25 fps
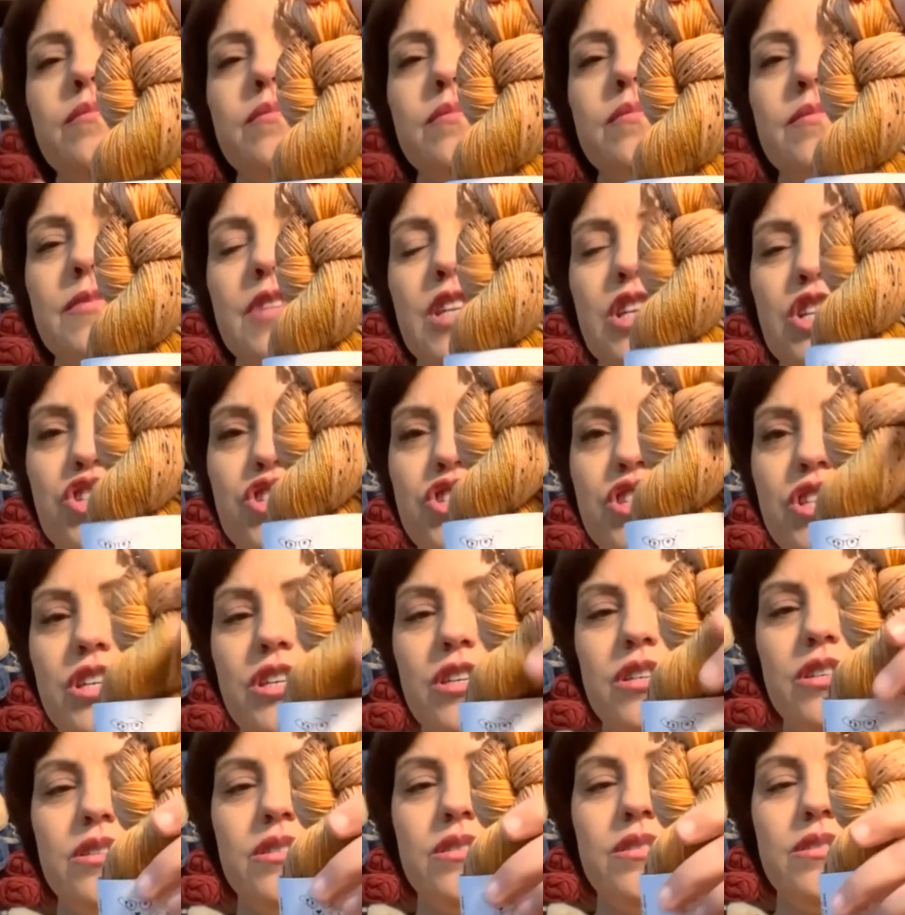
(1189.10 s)
that
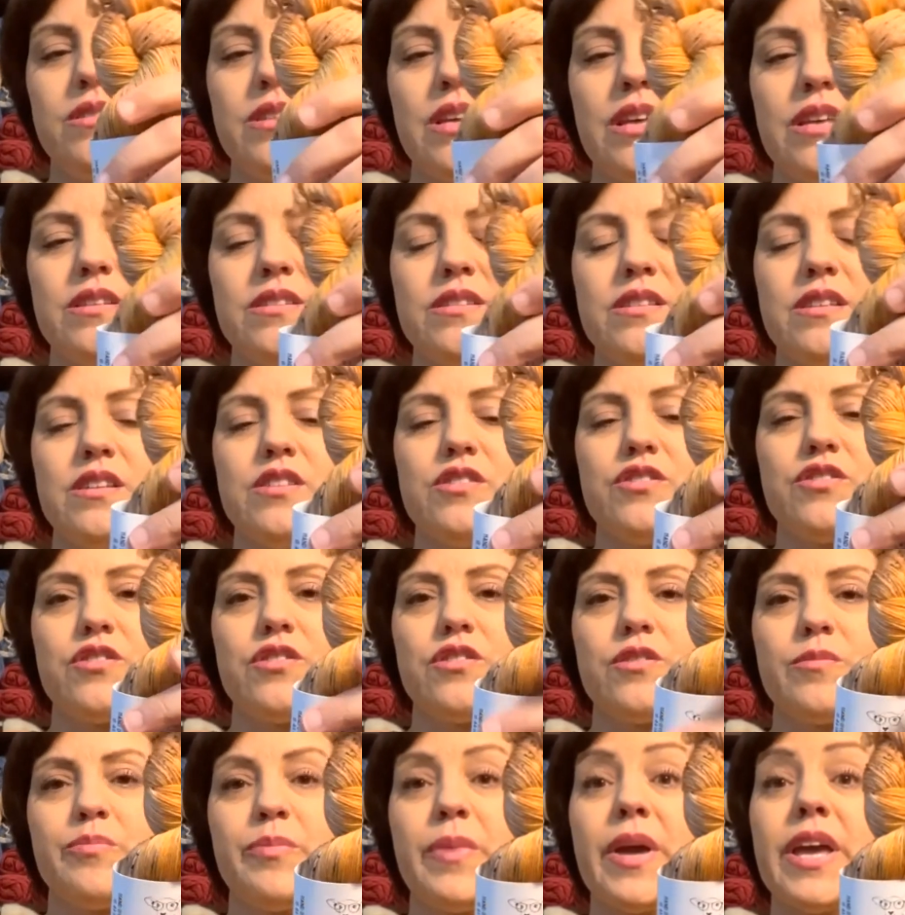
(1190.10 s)
she says is
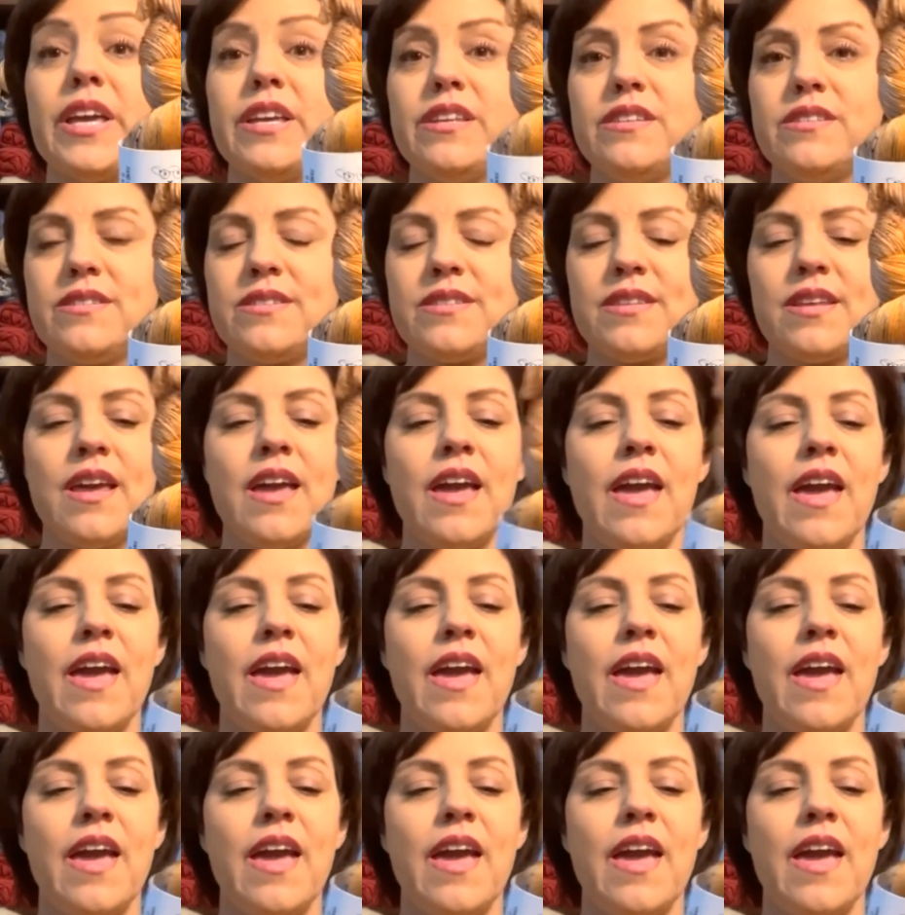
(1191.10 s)
her base.